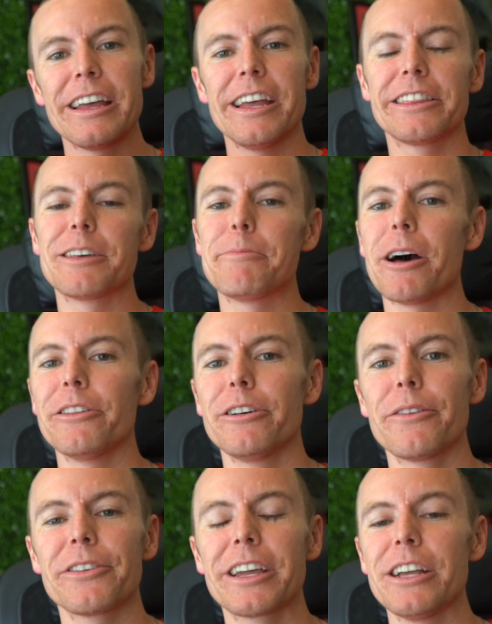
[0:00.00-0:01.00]
Hit the bell
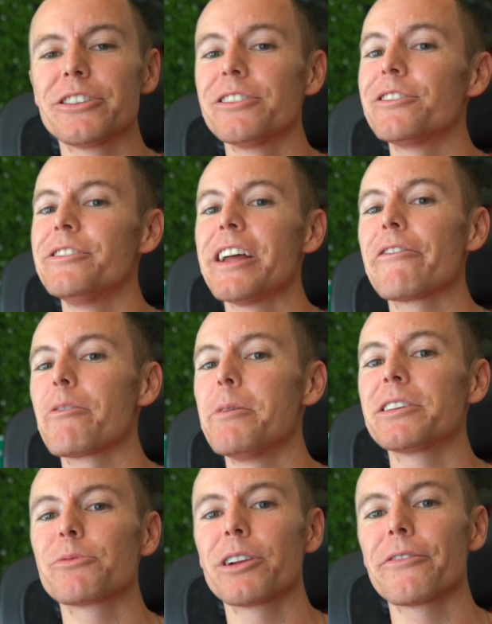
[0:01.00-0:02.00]
notification so you never
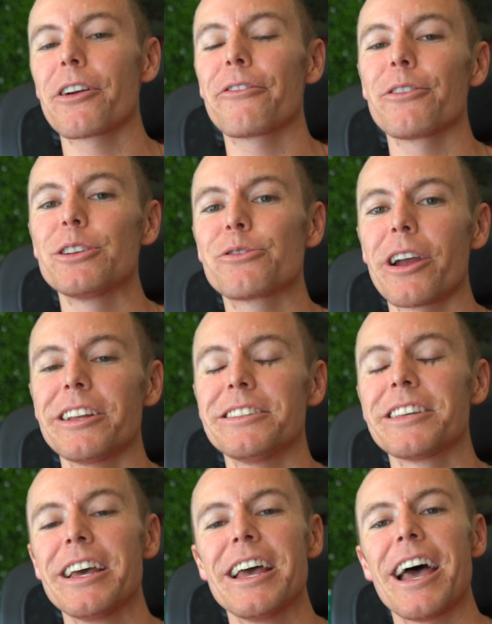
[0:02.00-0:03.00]
miss one of our free
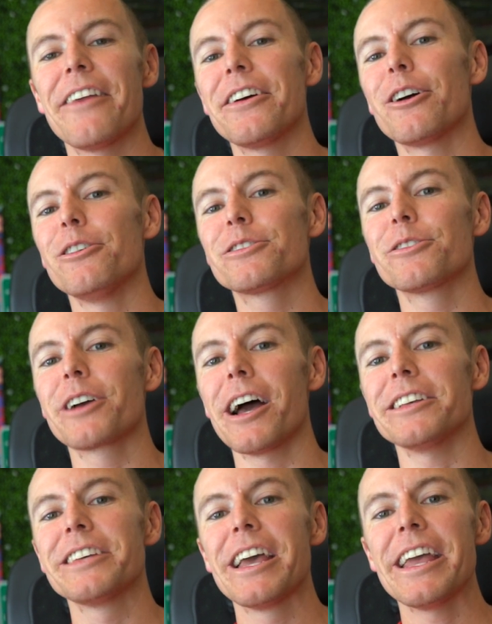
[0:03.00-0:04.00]
trainings. And then also,
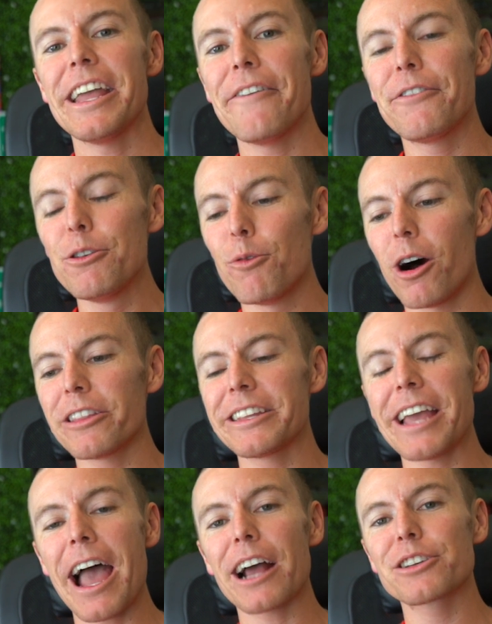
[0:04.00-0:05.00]
guys, if you want
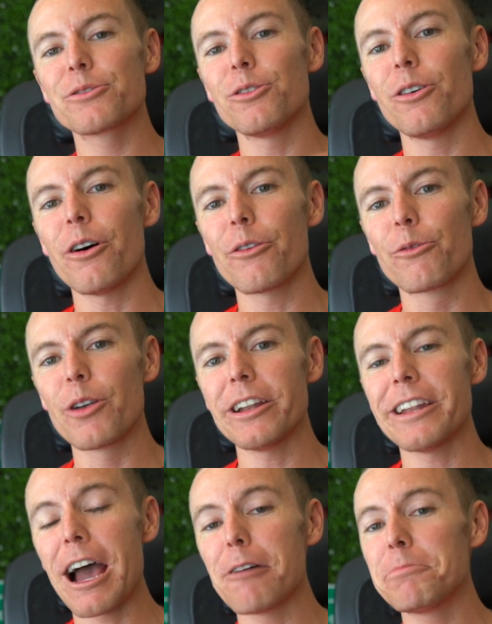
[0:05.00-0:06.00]
the actual
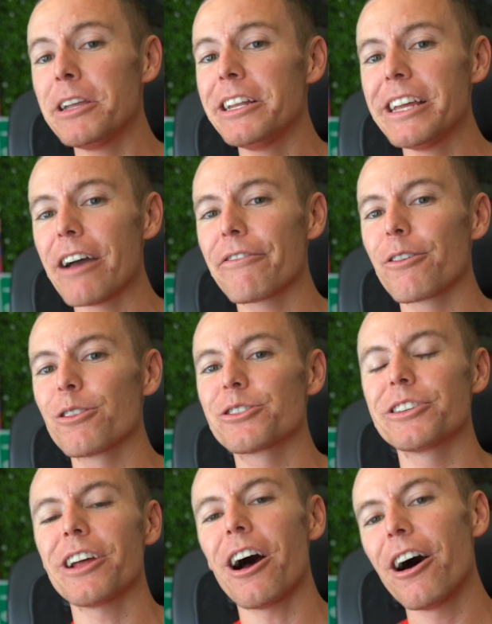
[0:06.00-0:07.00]
written out PDF
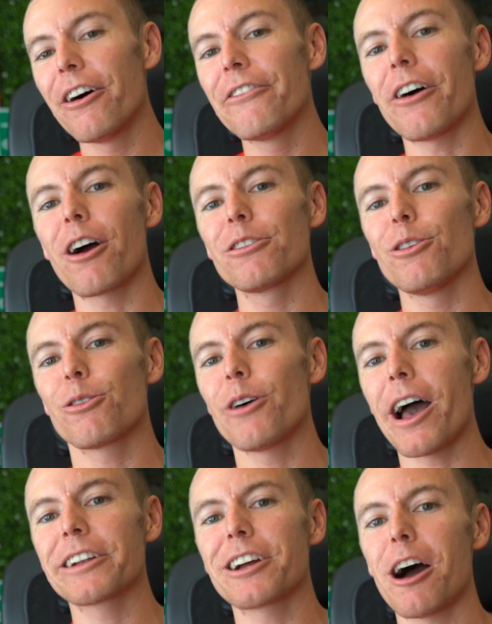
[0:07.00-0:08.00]
version of our
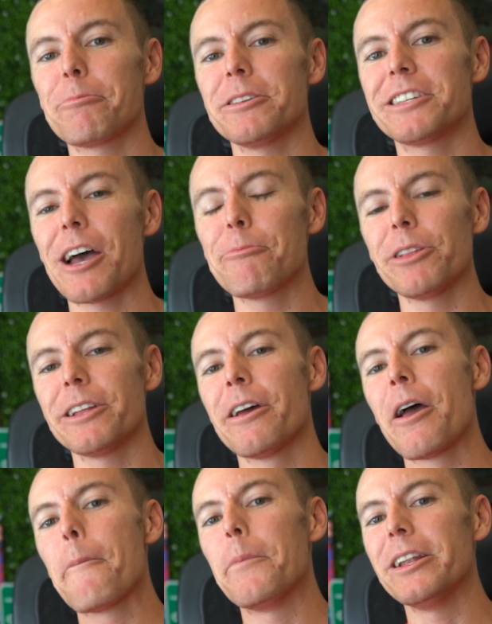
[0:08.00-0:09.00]
local ad copy template,
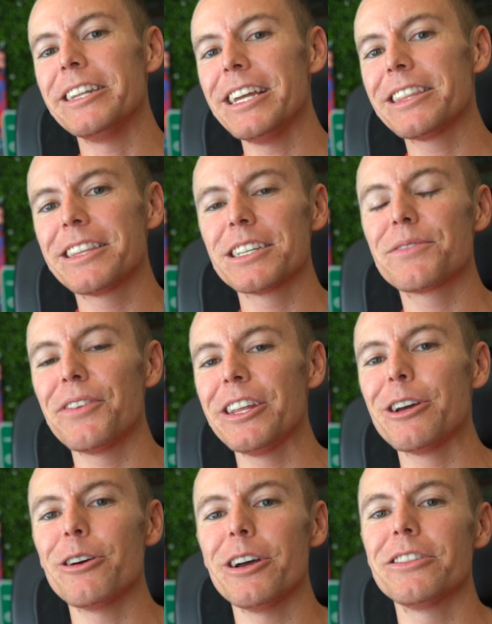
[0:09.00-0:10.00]
beneath this
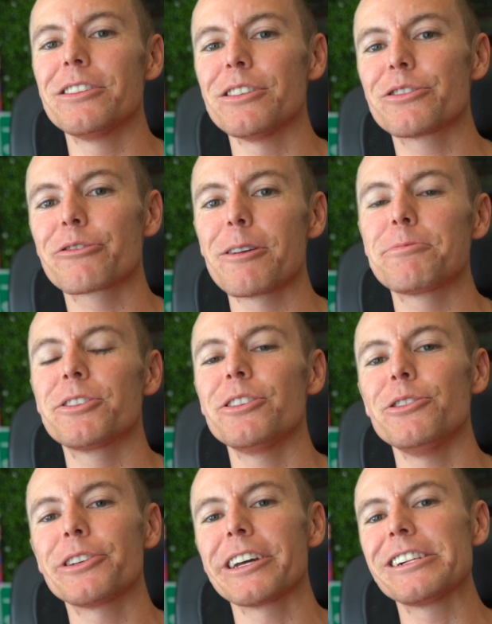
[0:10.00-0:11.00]
video in the
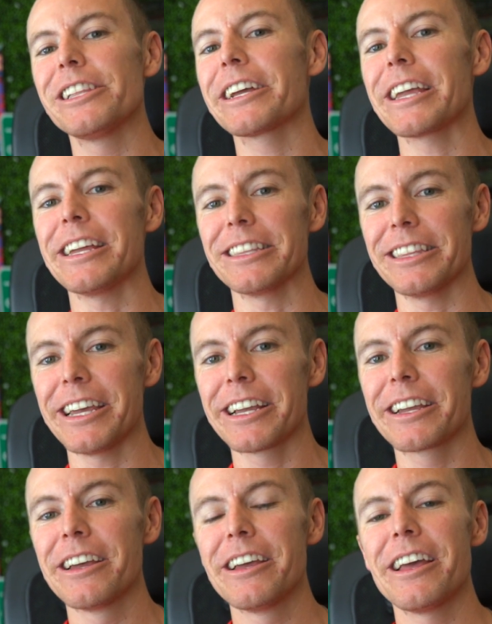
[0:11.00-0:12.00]
description, you can click a
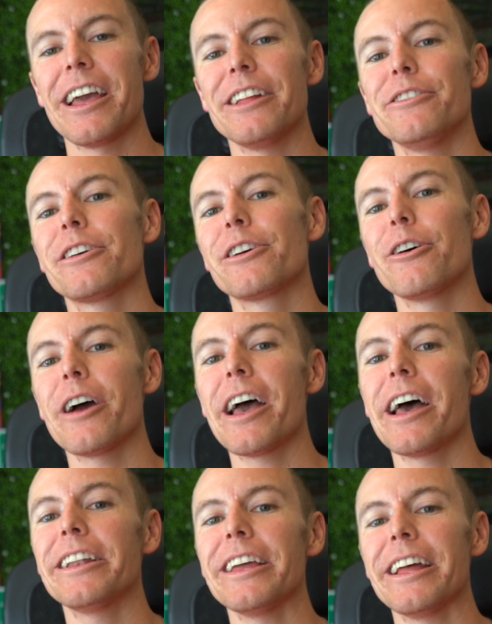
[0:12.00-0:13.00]
link and you can go
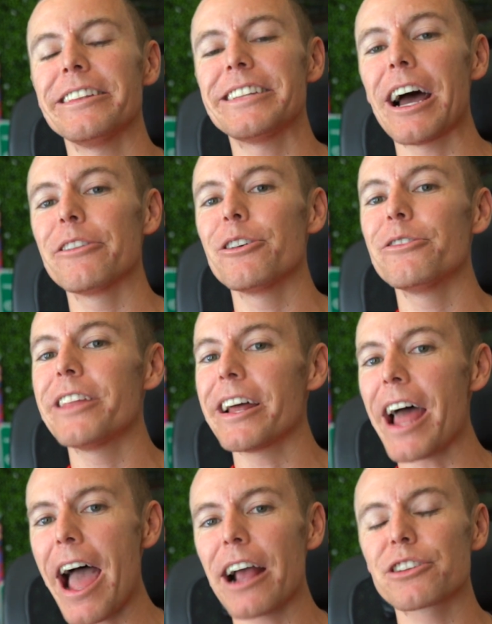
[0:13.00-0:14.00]
ahead and download
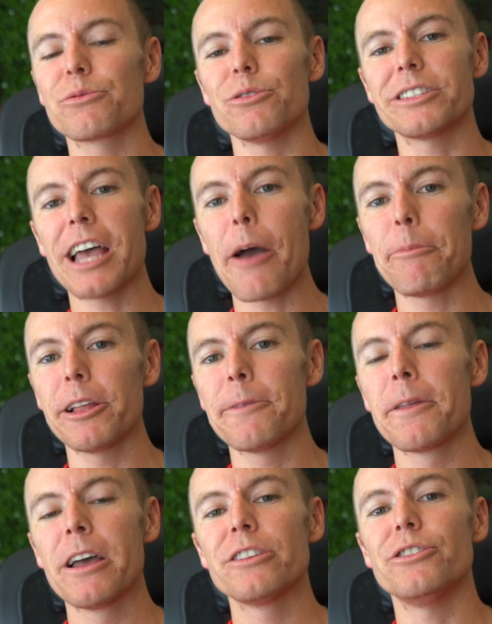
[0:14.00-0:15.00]
that actual
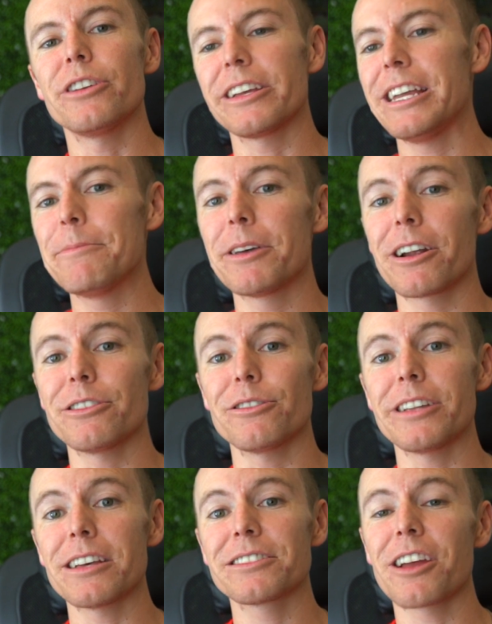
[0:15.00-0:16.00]
template so you can keep that on
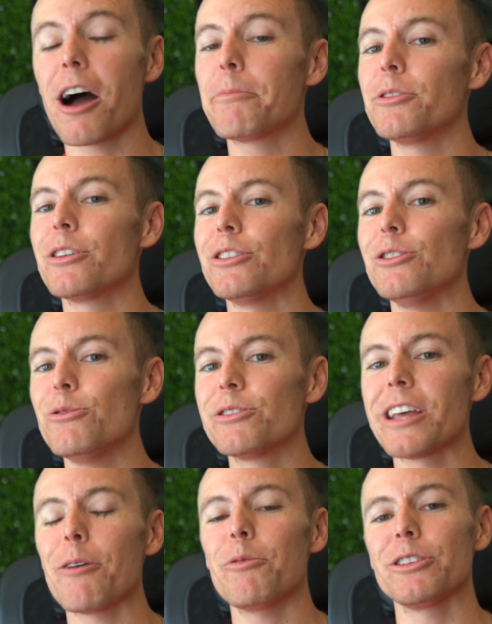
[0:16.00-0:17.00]
your desktop. You can use
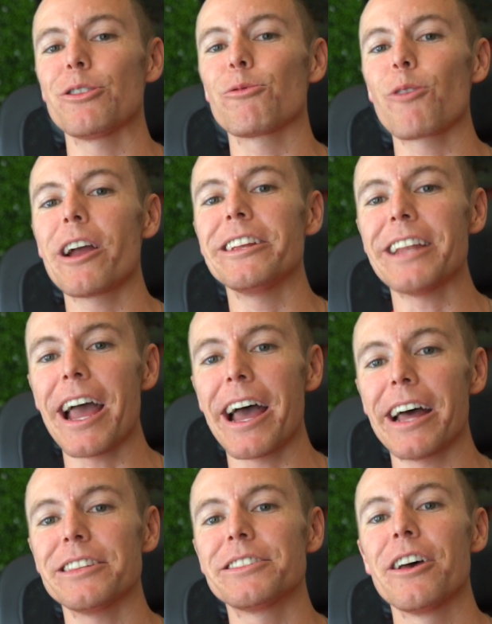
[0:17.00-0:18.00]
that when you're writing
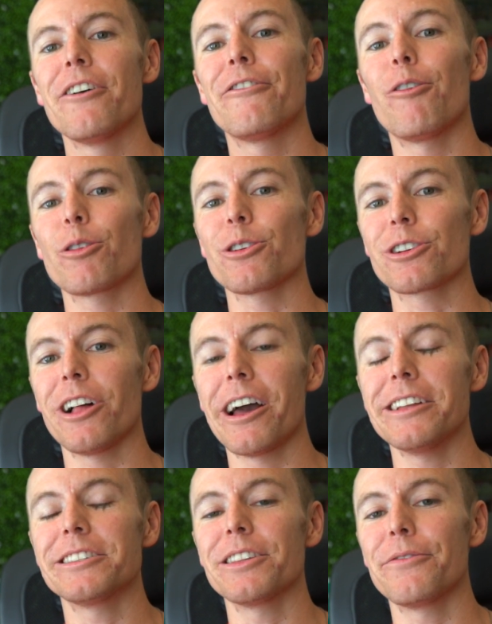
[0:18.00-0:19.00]
ads for your
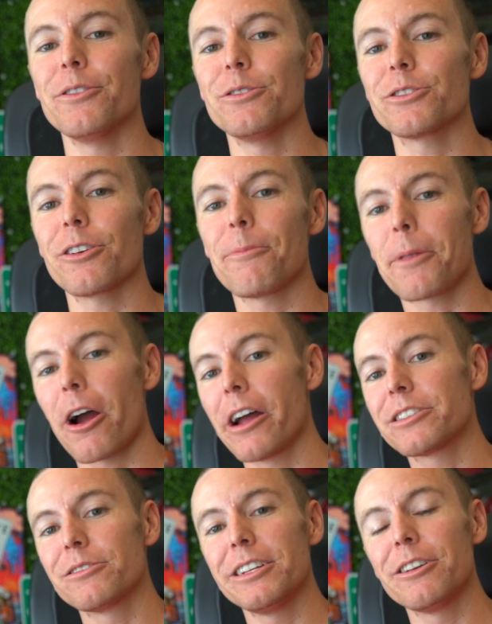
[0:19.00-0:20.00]
clients in the future. All
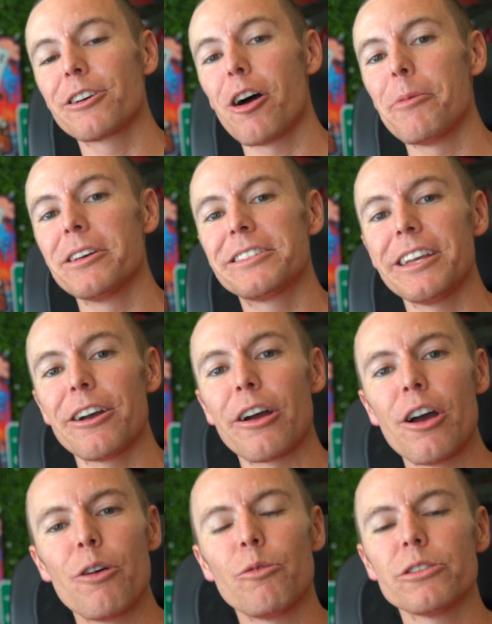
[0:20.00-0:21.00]
right, so Dino Gomez
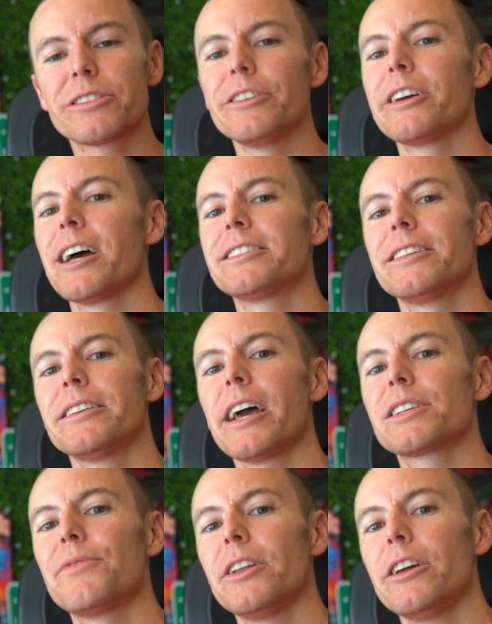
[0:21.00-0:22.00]
here. We'll see you guys in the
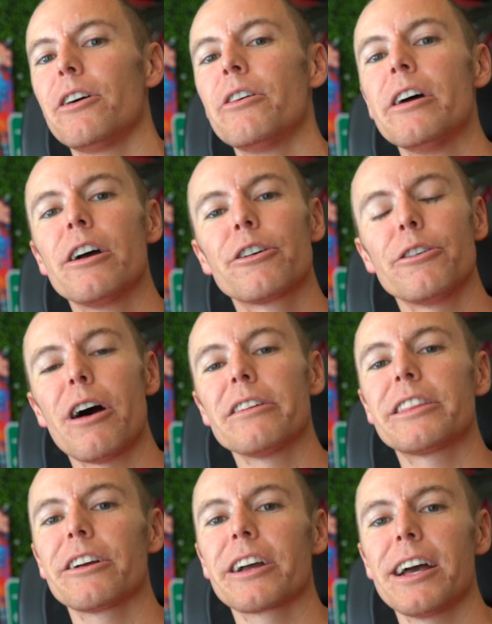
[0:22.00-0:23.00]
next video. Go
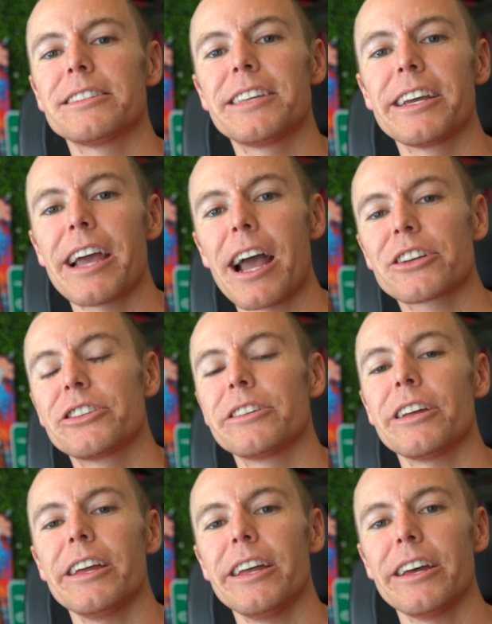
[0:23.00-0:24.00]
out there, guys, take action,
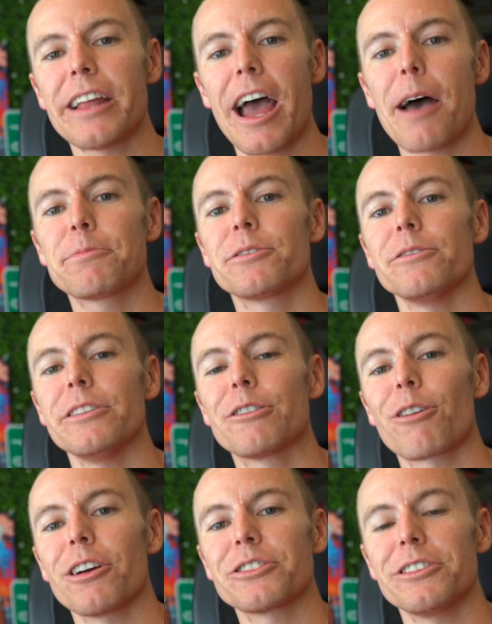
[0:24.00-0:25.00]
and absolutely
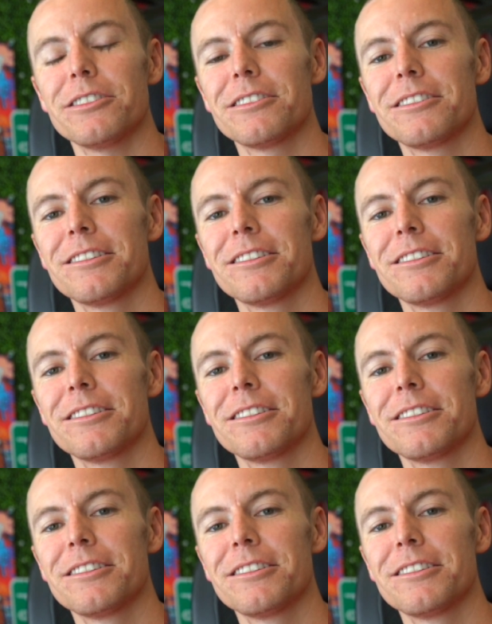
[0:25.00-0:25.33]
crush it.